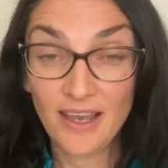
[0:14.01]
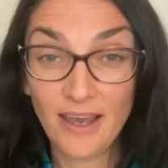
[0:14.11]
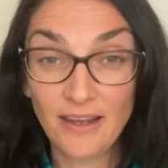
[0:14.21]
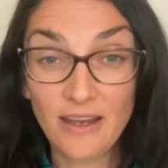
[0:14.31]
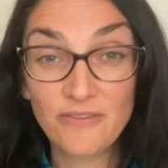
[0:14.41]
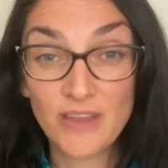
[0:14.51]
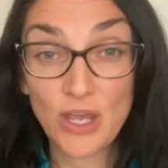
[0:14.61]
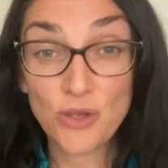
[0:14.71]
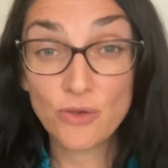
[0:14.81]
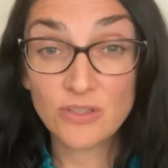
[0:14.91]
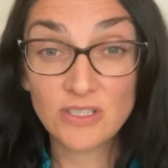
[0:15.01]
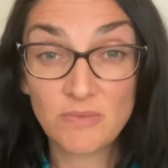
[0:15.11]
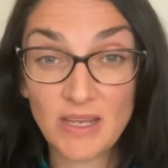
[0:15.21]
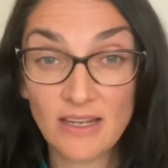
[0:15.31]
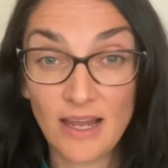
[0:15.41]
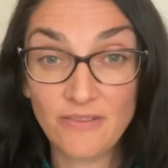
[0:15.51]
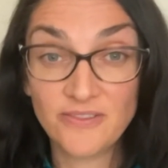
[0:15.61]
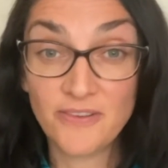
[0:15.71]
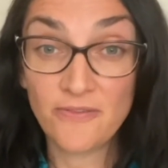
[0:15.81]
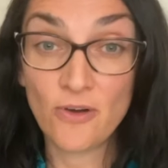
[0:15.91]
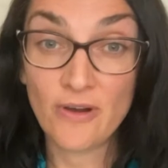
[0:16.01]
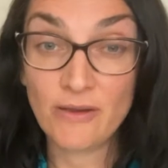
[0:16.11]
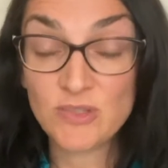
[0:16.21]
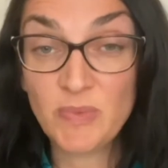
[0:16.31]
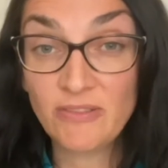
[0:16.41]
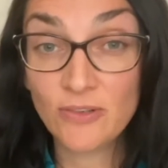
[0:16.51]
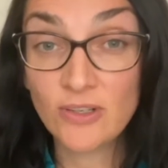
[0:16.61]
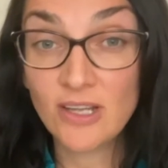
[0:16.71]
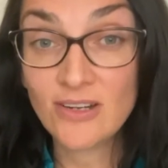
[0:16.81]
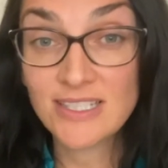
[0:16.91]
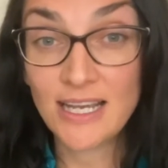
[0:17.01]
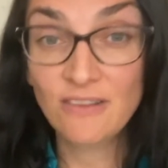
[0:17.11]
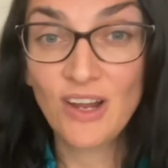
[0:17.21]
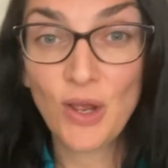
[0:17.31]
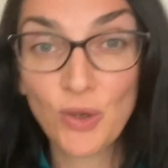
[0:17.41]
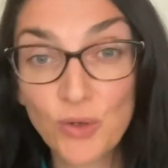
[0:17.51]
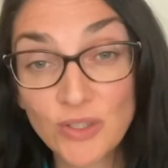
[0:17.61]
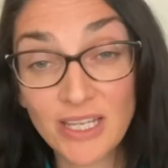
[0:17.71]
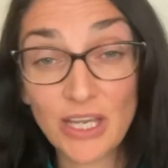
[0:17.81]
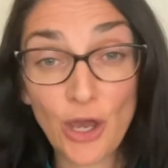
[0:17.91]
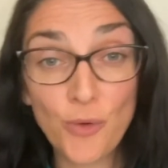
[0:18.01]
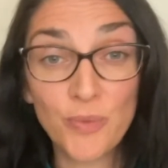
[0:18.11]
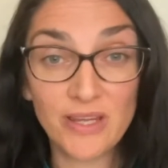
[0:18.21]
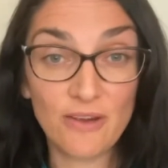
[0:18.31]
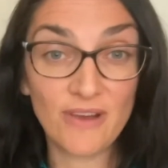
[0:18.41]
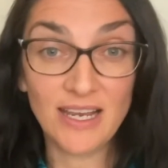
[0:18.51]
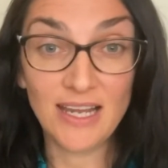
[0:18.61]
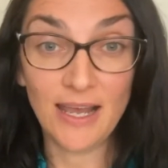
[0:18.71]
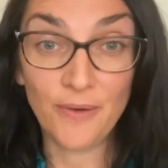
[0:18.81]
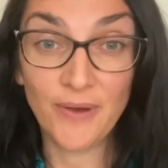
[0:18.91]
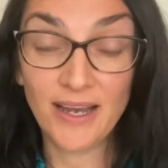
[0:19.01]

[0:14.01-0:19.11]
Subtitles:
and if they're used to being left for 4 hours before lockdown, could they cope with it right now?